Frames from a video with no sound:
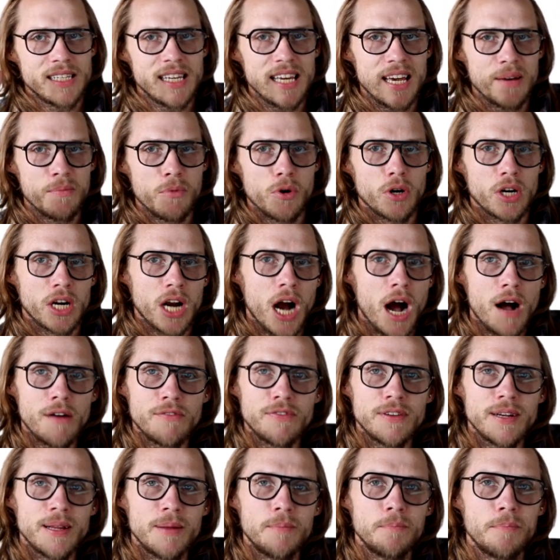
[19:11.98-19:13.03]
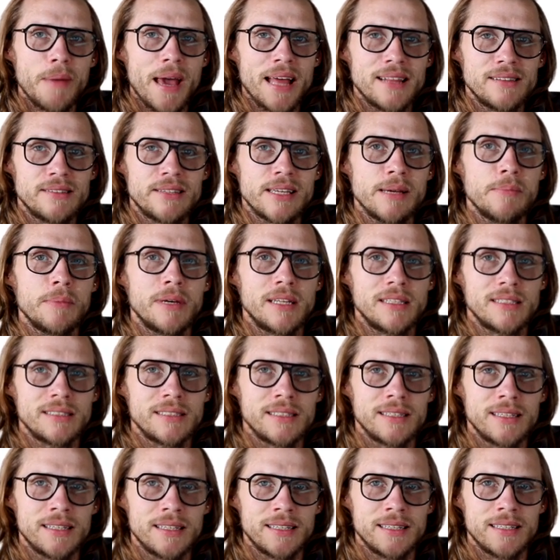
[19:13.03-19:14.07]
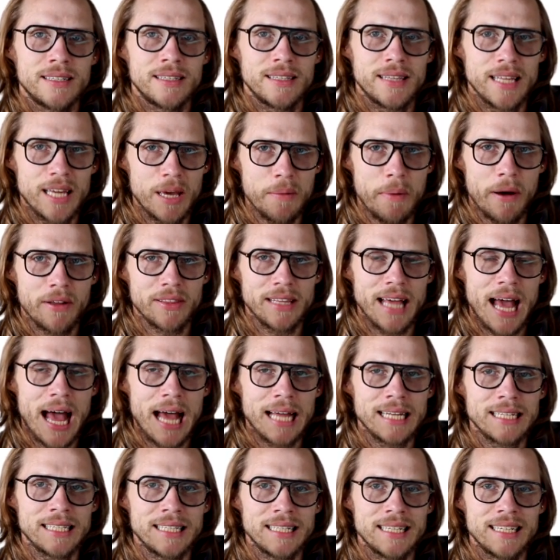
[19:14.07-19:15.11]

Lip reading: a more confident Ben Simmons? Think about that.